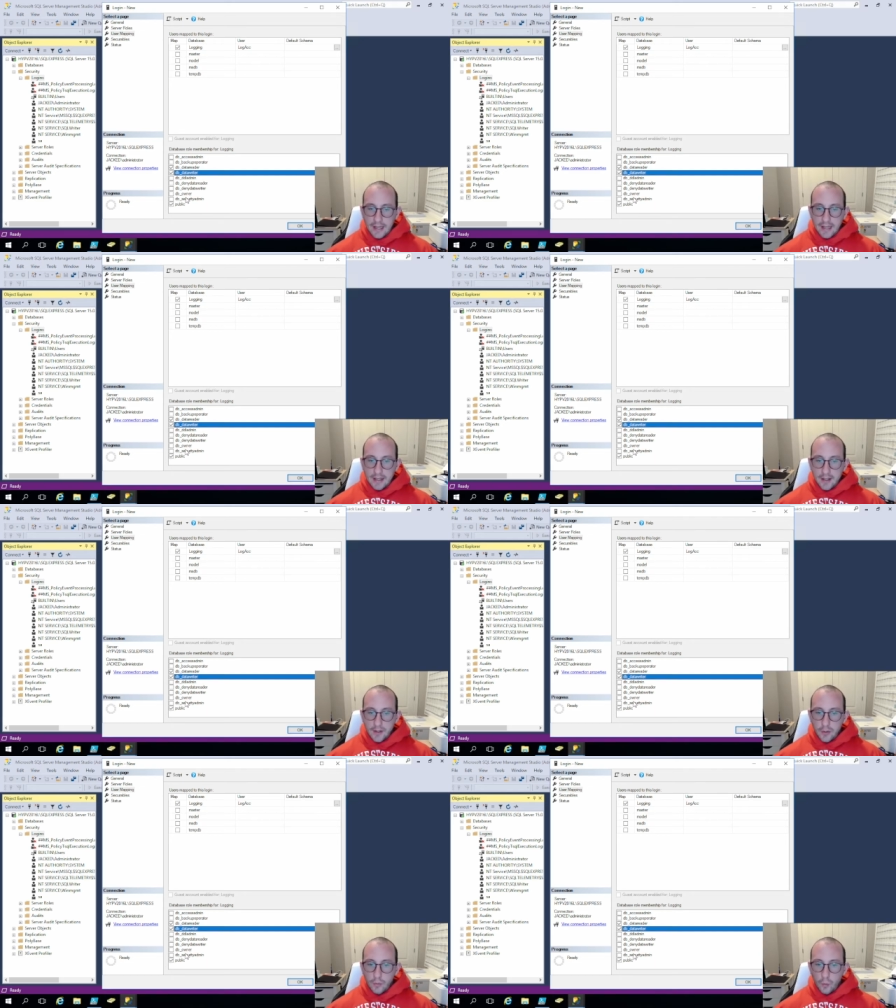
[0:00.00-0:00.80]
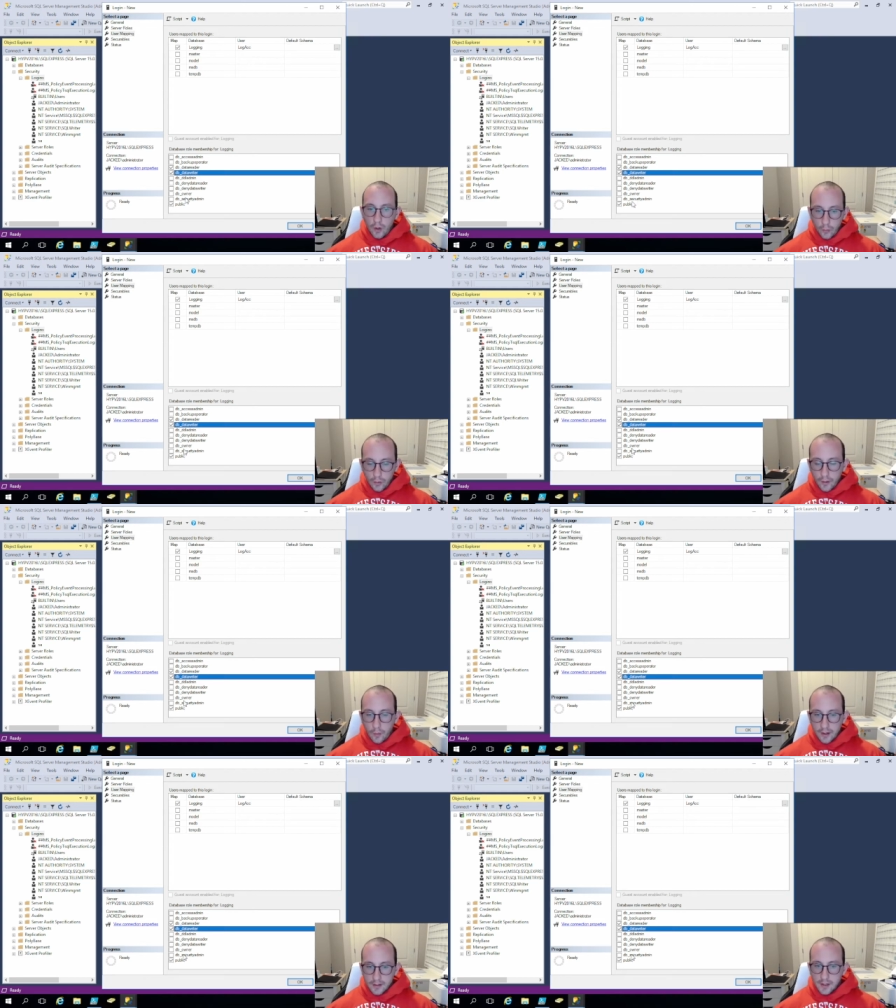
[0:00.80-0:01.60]
is you wouldn't really
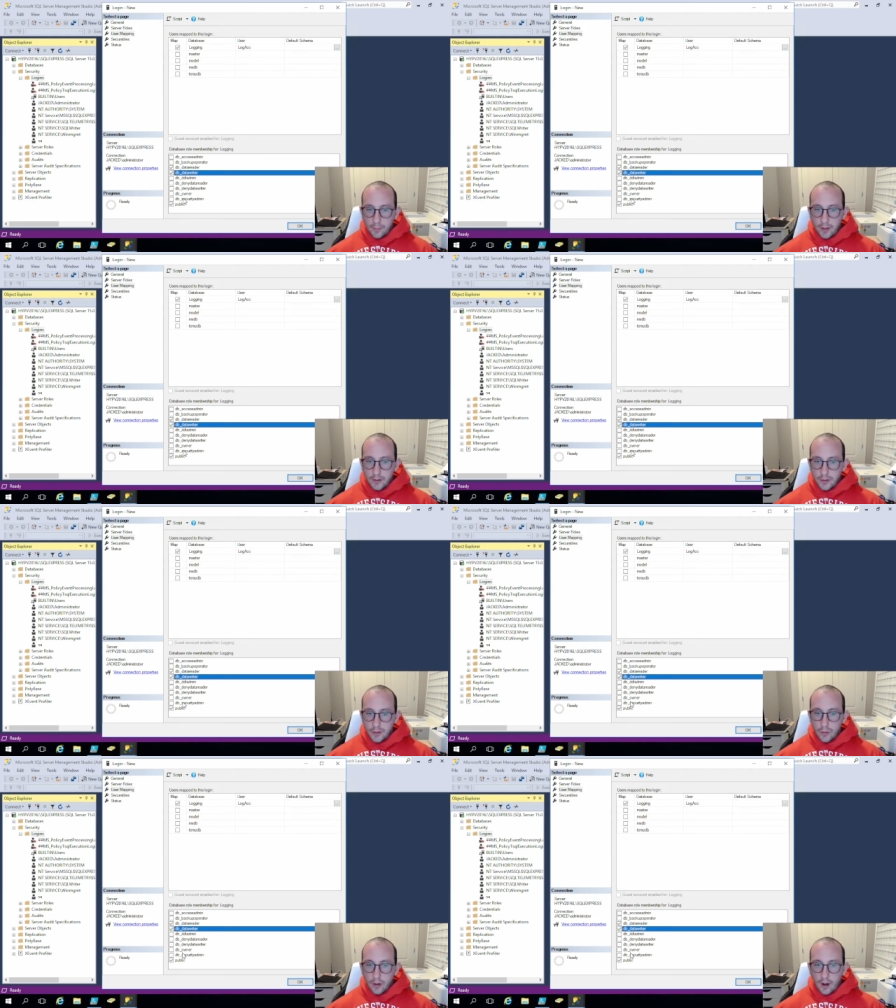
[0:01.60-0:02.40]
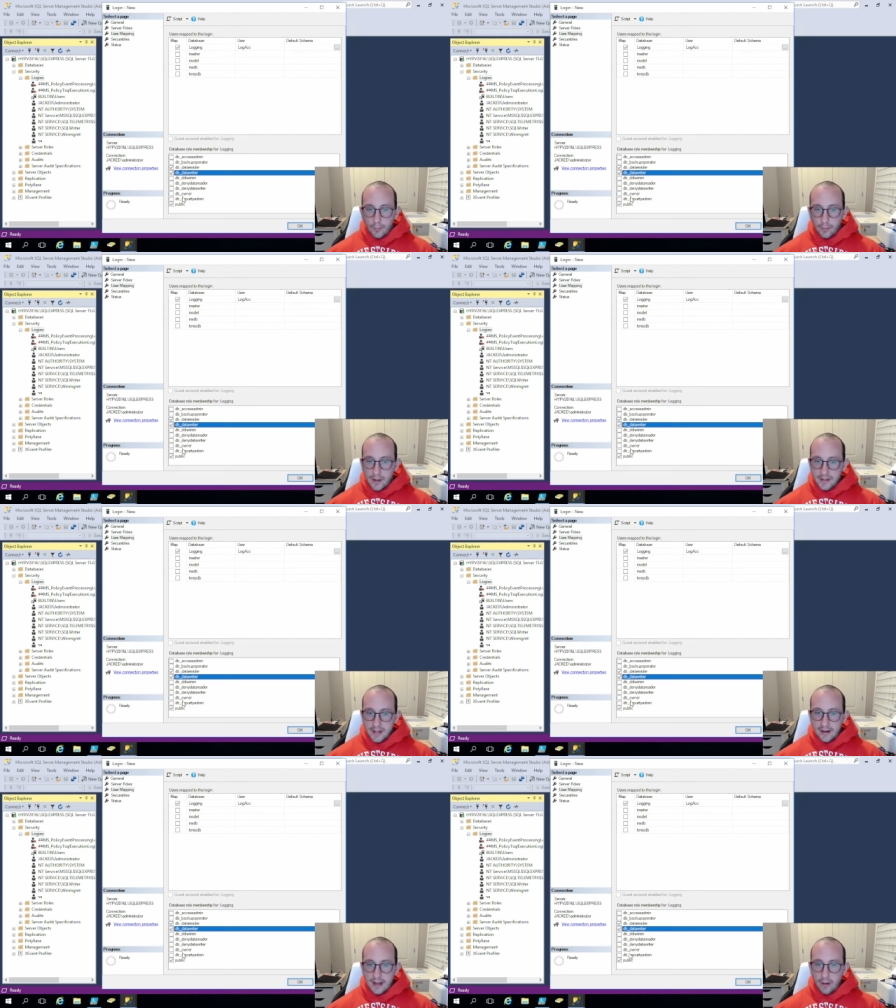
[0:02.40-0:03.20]
want someone to compromise
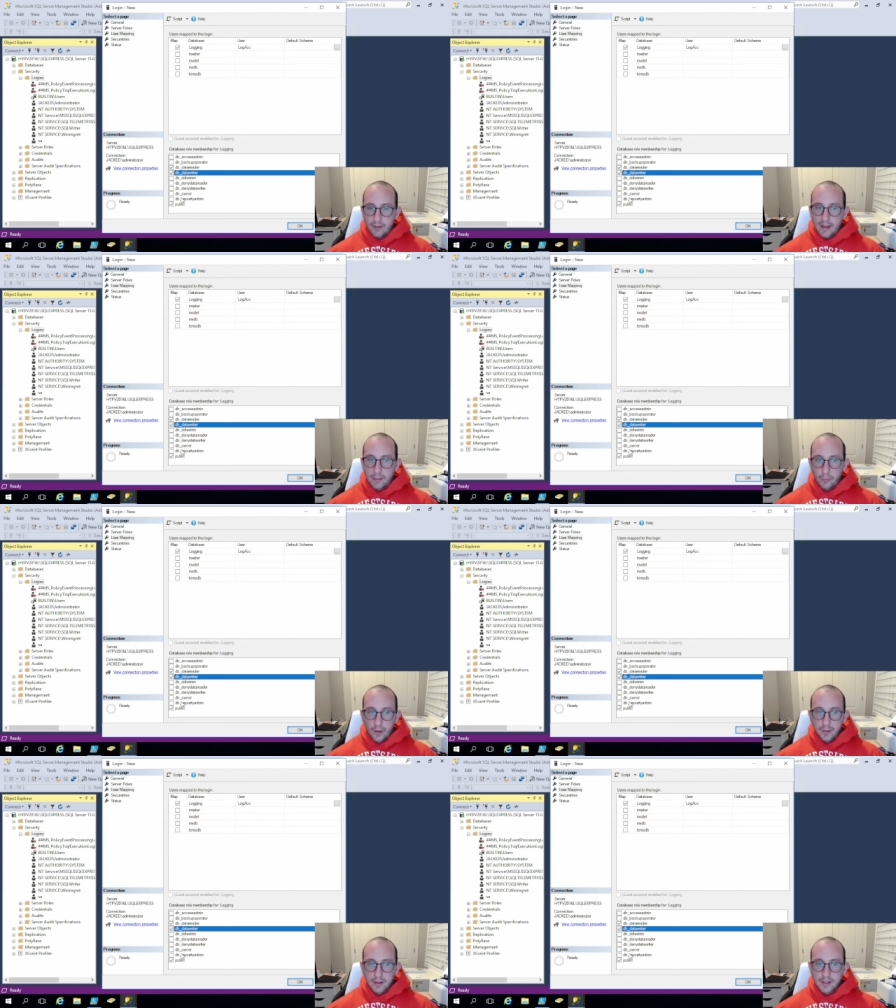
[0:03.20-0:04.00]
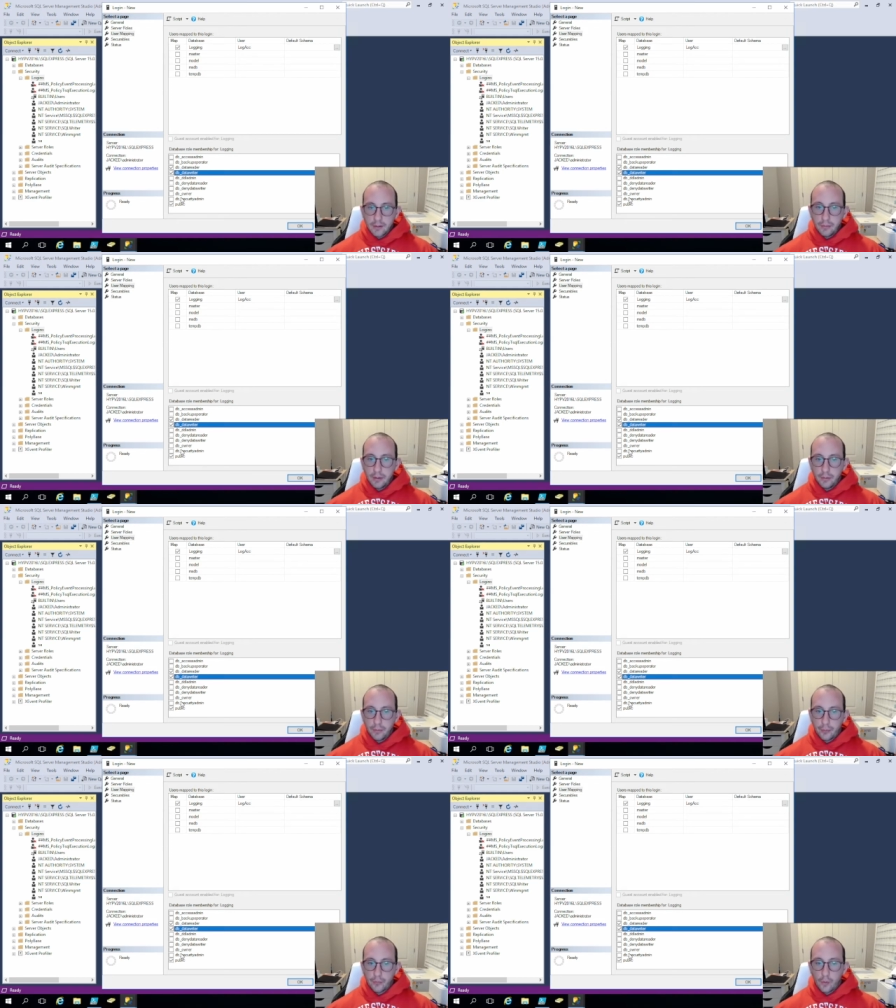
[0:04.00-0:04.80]
that account at that point because they would be able to
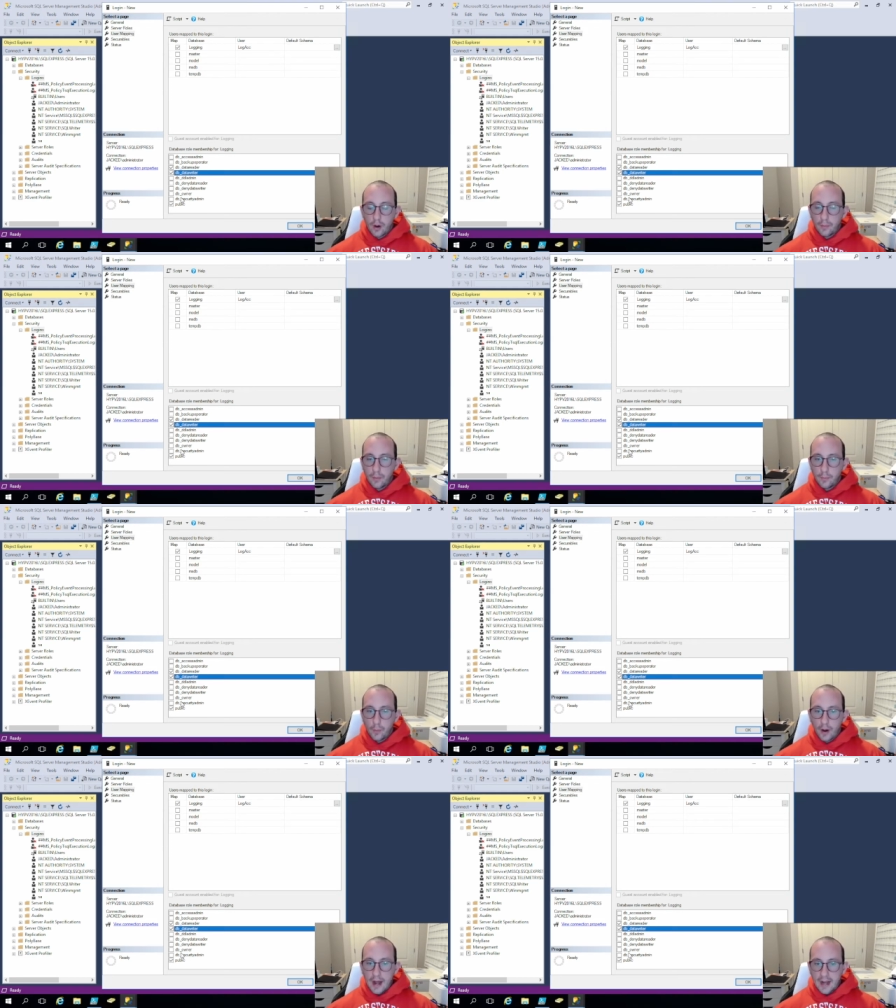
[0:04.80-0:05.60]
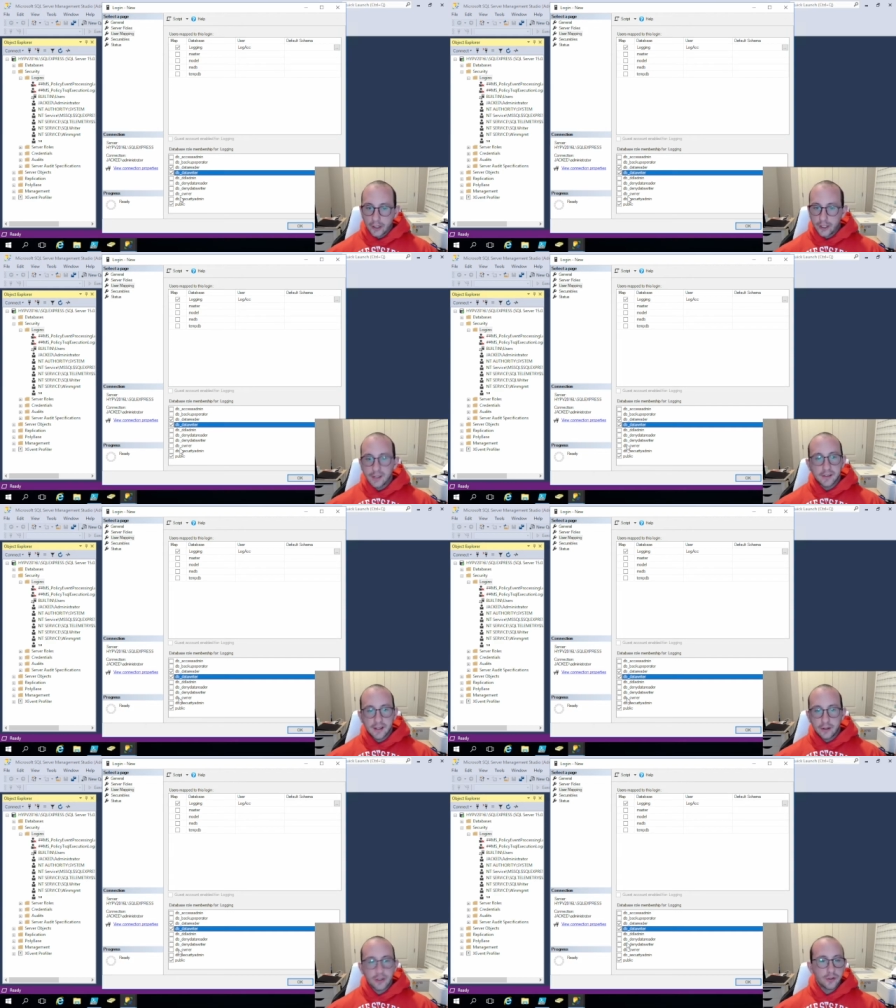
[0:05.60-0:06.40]
perform more actions
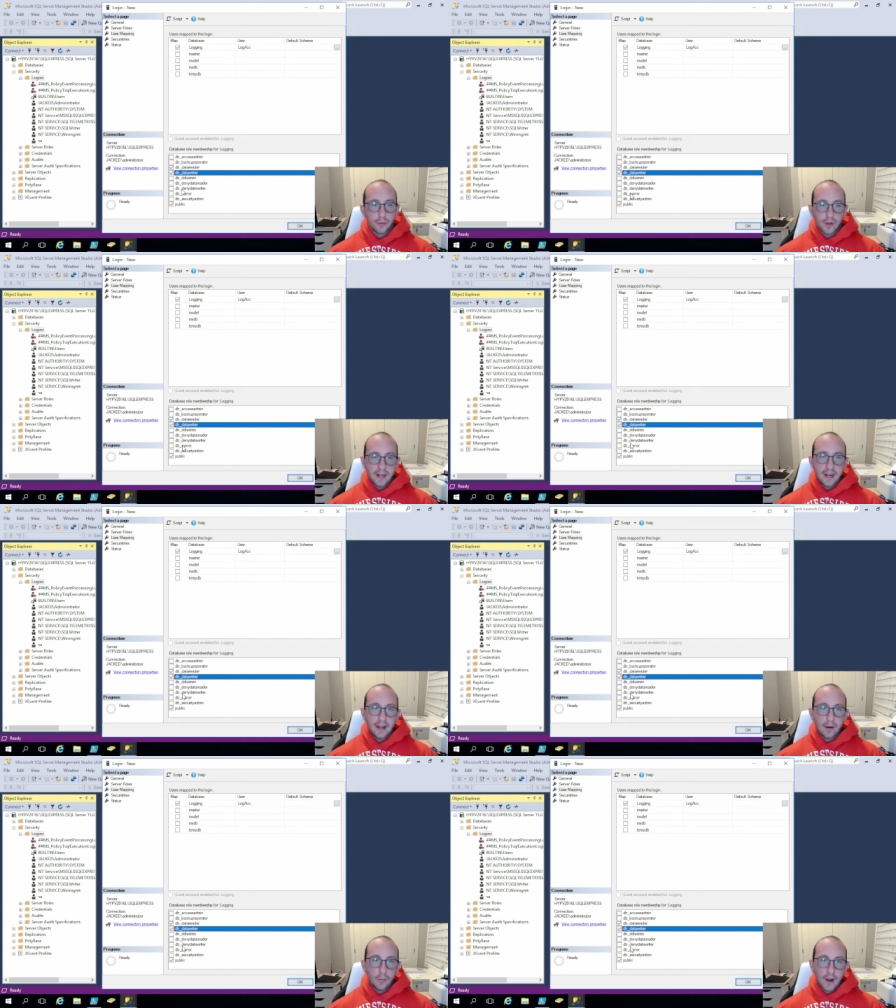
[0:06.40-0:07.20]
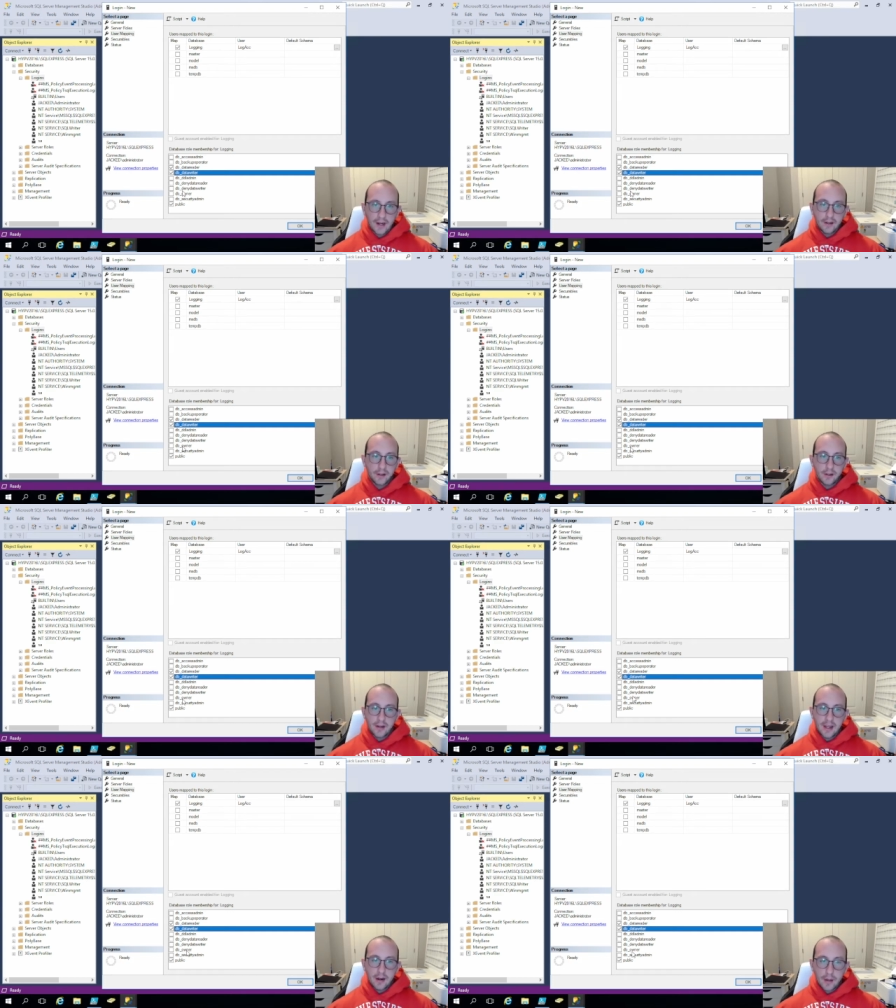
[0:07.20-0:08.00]
than just reading and writing to the
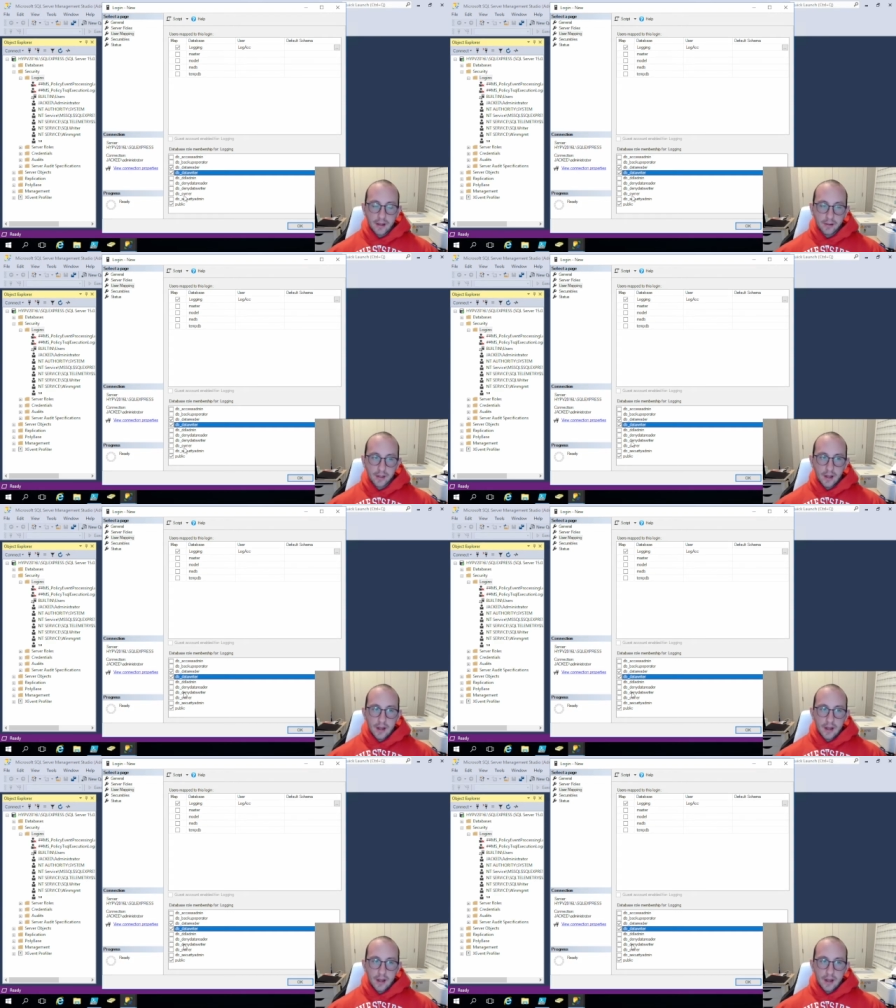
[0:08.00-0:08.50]
database.